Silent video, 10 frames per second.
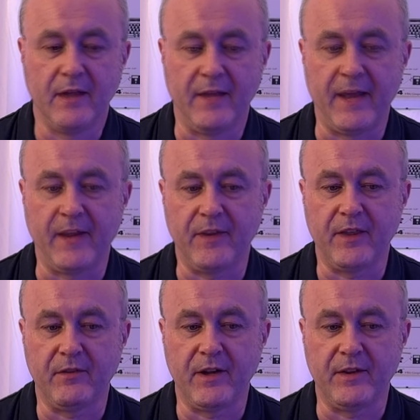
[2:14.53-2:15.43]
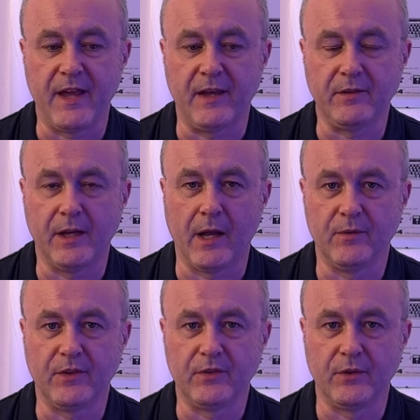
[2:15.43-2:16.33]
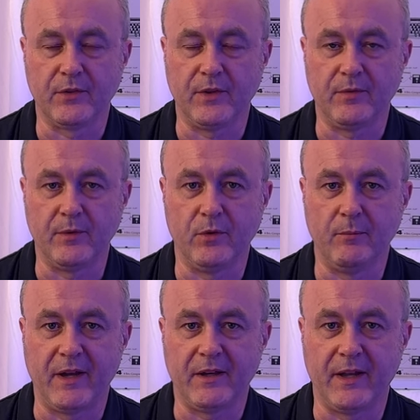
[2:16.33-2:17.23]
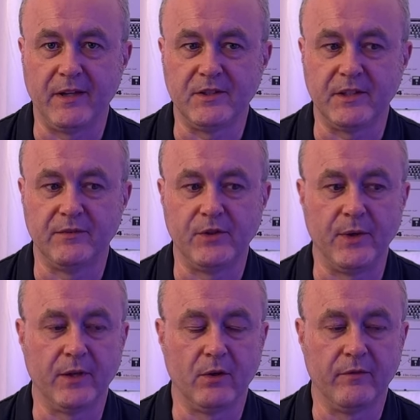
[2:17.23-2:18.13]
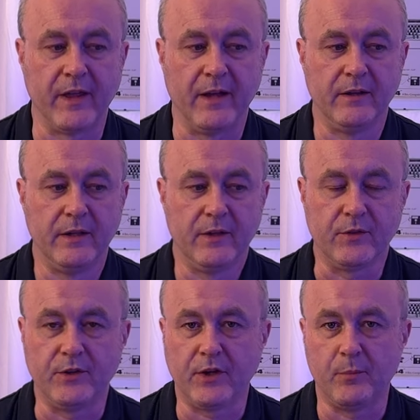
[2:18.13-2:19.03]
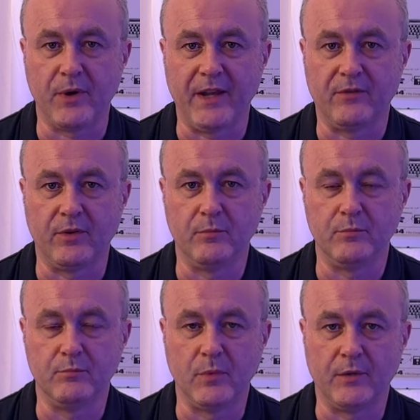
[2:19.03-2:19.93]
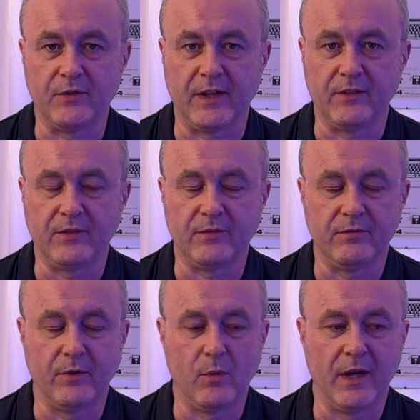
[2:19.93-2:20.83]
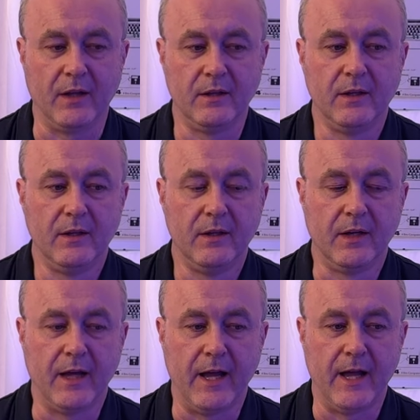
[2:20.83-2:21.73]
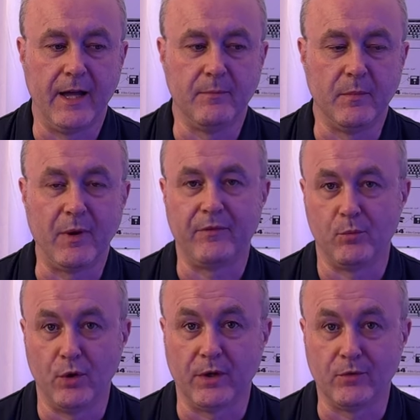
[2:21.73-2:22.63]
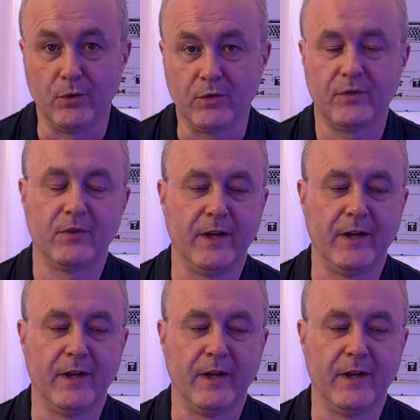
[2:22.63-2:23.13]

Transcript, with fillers: And then at the other end of that, you know, I was exhausted from the whole mental energy of doing all of that. So I took a break from most things for a while, um, apart from work, of course.